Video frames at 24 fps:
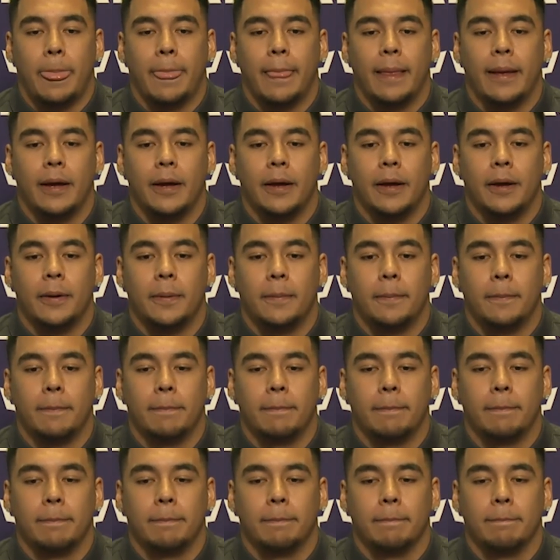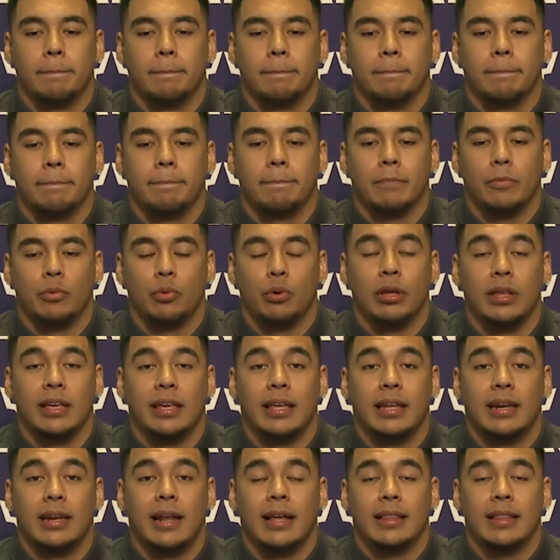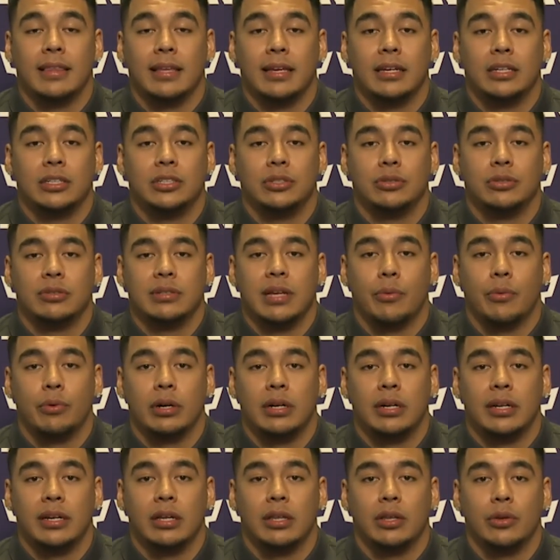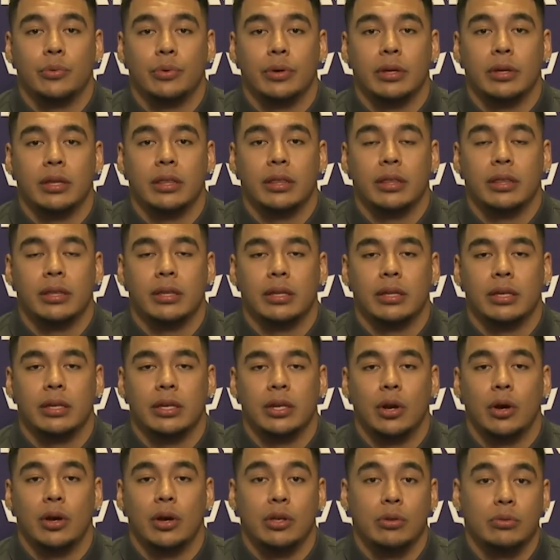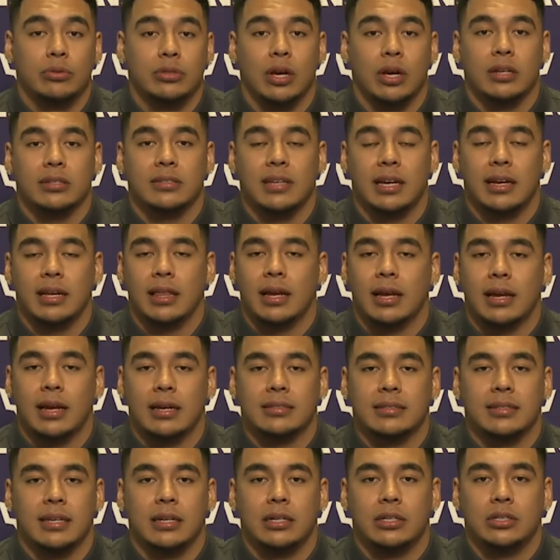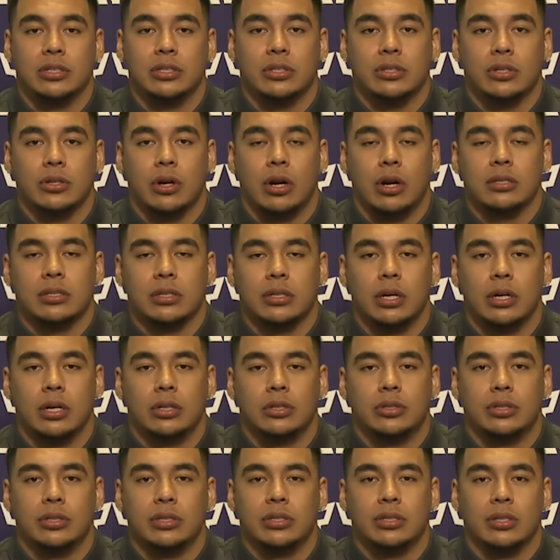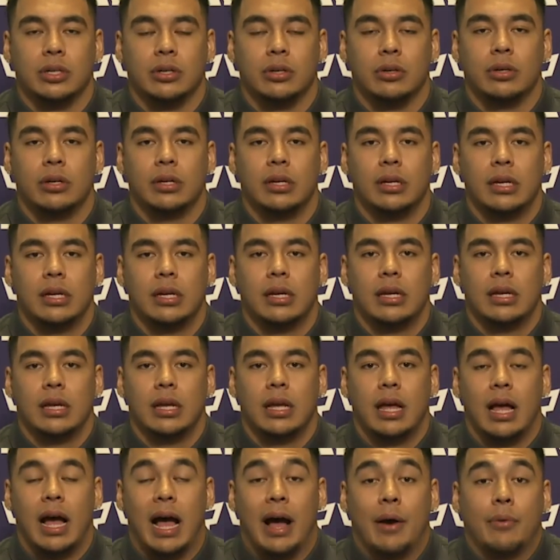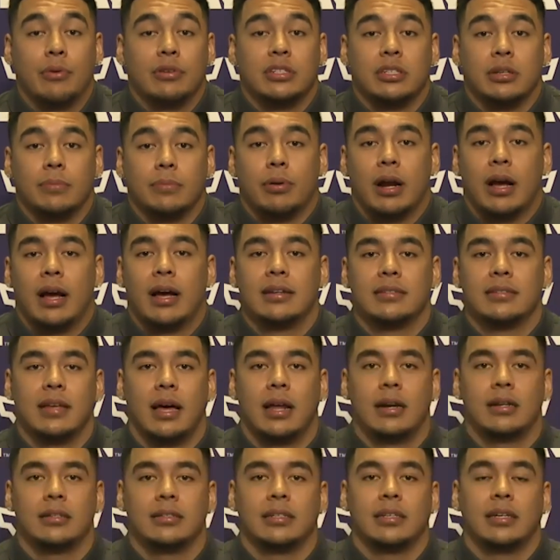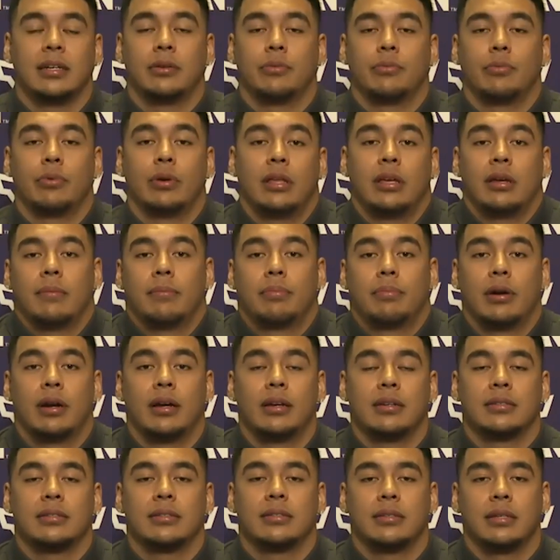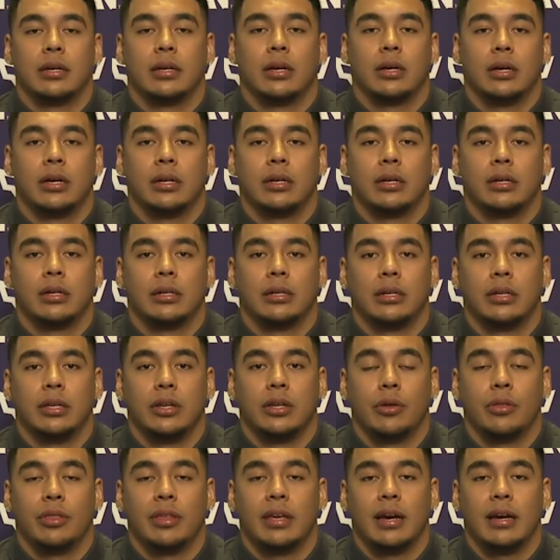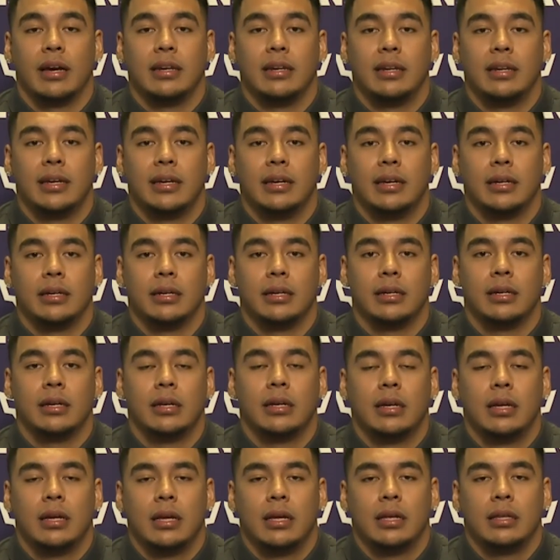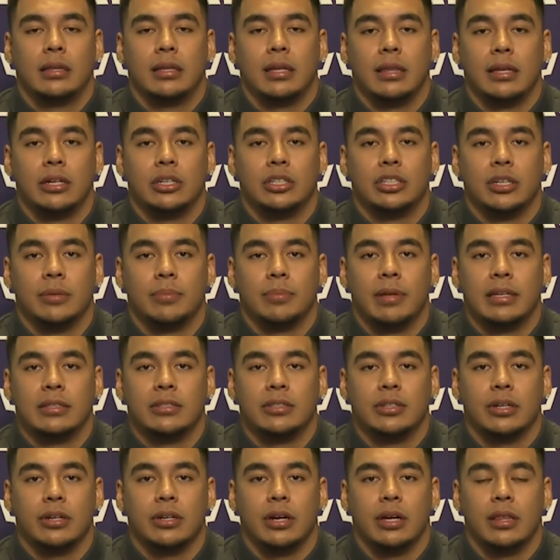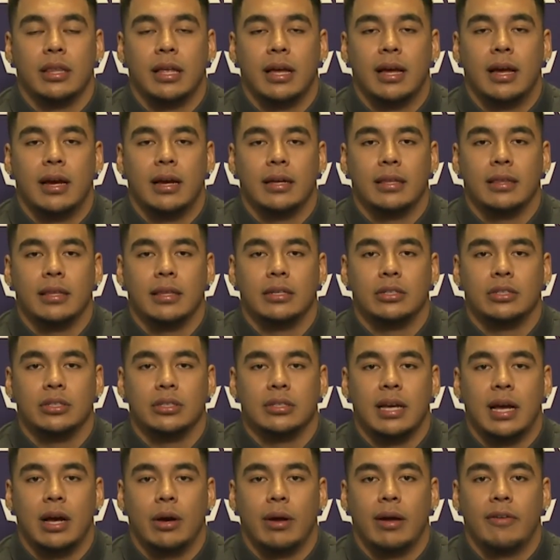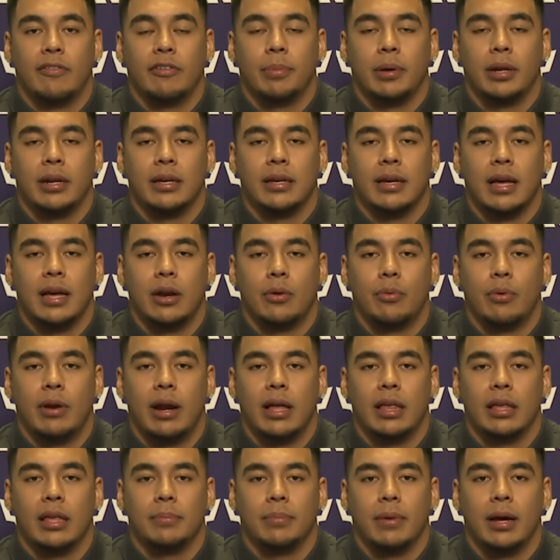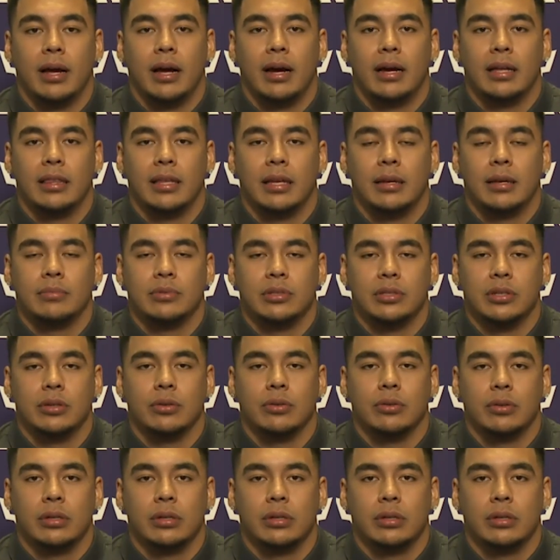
um, really getting at the issues that we're dealing with, you know, at Utah State, like I said, and just across the country. So I was surprised, honestly, and really impressed on you know the idea and the leadership they took on that, and then just how everybody kind of rallied behind them. So,